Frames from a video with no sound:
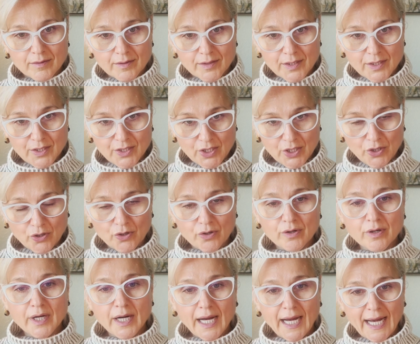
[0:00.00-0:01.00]

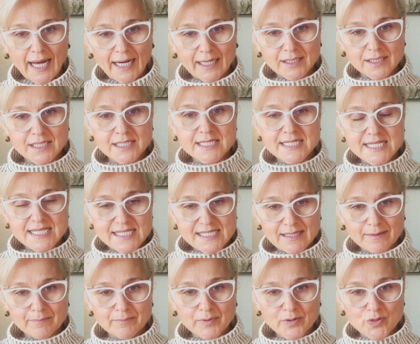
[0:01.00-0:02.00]
year ended
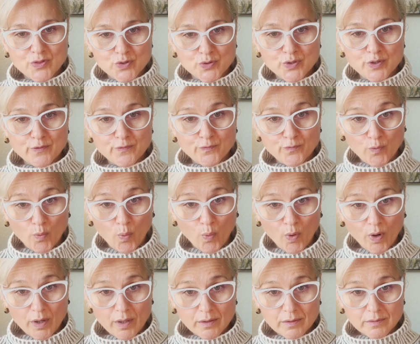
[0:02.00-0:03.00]
December
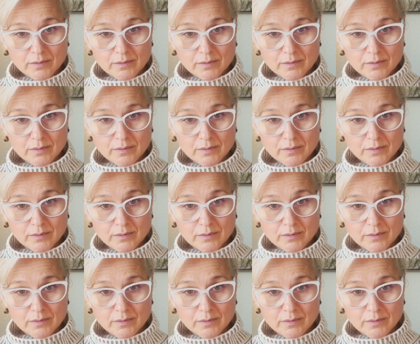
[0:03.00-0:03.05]
34